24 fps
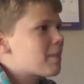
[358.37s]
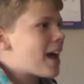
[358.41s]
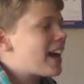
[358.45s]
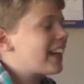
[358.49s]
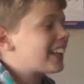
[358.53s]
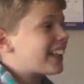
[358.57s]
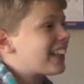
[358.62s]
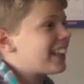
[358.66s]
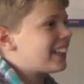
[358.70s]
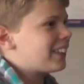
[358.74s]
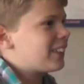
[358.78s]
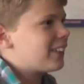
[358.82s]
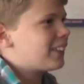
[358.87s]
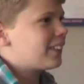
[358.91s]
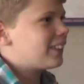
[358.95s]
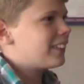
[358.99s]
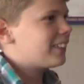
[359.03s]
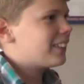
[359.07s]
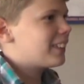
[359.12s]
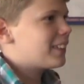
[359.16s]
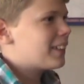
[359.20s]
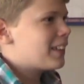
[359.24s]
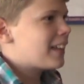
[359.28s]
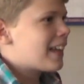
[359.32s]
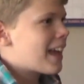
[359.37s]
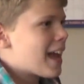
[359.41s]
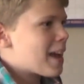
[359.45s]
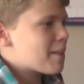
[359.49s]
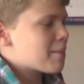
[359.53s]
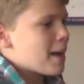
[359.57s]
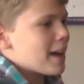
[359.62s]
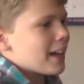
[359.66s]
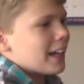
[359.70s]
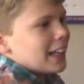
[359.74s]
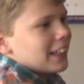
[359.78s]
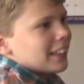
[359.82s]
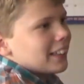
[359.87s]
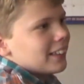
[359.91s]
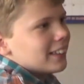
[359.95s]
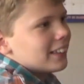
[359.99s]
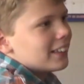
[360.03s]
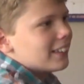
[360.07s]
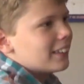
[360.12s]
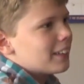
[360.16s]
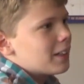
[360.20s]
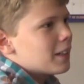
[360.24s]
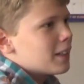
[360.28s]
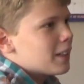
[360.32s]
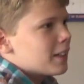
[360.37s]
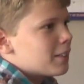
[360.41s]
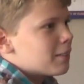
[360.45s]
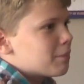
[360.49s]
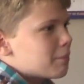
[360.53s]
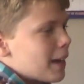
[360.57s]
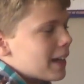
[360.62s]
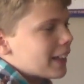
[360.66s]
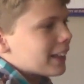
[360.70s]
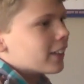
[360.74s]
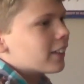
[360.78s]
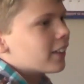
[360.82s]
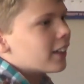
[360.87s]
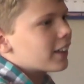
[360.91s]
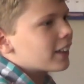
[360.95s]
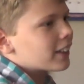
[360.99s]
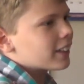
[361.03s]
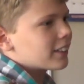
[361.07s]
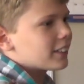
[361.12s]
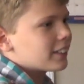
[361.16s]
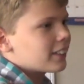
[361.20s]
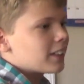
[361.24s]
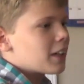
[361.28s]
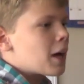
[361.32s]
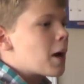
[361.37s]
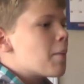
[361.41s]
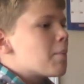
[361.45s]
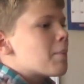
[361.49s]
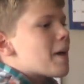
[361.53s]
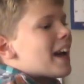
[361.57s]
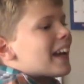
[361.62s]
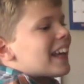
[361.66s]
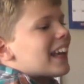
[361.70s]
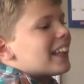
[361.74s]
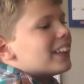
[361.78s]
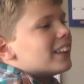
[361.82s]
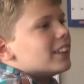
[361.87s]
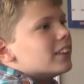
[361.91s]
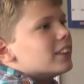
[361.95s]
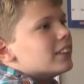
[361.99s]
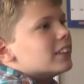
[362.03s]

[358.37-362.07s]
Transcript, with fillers: Megan, go do that nailed Megan, look. strategy. Megan!